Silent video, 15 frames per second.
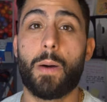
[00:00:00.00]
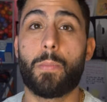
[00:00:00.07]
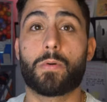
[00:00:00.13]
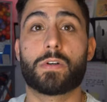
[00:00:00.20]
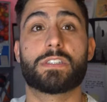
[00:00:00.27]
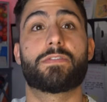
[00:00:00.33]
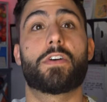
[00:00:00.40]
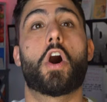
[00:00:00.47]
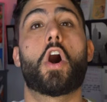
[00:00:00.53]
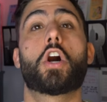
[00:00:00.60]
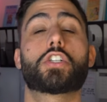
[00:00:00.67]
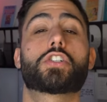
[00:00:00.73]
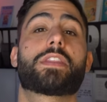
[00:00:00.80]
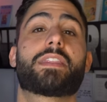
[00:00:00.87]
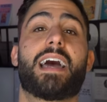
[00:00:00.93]
upwards of
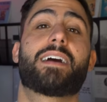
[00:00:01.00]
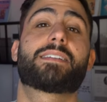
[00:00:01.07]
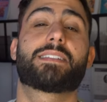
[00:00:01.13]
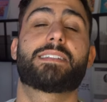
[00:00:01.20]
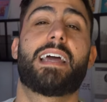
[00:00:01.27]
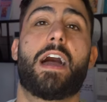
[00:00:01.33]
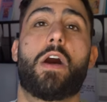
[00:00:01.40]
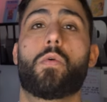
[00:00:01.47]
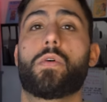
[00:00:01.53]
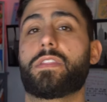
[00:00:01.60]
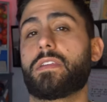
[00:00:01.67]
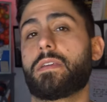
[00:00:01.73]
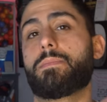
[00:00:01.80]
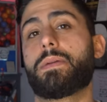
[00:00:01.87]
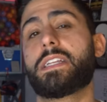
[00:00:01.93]
$100,000 now with
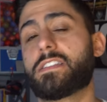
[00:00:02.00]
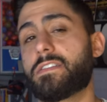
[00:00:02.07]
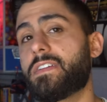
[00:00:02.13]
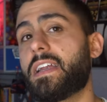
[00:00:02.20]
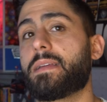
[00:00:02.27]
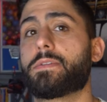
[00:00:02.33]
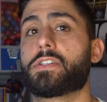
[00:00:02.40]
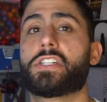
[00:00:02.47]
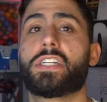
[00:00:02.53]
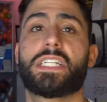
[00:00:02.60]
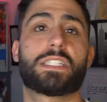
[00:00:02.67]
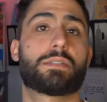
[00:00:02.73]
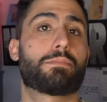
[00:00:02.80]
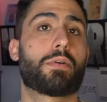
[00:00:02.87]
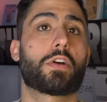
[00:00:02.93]
the pizza vending
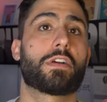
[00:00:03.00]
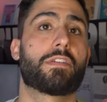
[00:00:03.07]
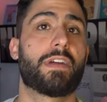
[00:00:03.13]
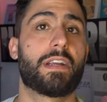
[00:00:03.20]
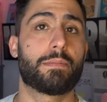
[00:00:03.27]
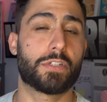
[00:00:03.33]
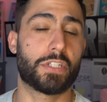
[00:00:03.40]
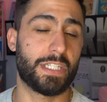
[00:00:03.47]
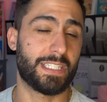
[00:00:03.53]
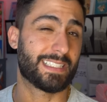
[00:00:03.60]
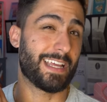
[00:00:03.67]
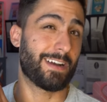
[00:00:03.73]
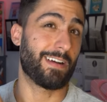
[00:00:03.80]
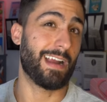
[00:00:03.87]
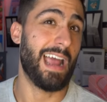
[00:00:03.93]
machines, burger vending machines
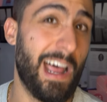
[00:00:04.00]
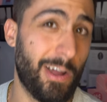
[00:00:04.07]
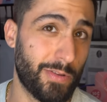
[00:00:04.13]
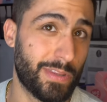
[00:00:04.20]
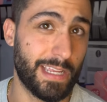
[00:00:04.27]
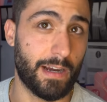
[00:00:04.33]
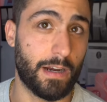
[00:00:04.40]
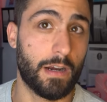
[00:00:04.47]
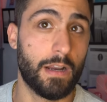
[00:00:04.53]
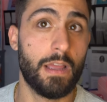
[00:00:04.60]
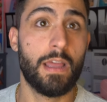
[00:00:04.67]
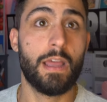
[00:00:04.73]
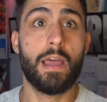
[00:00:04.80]
that are out there.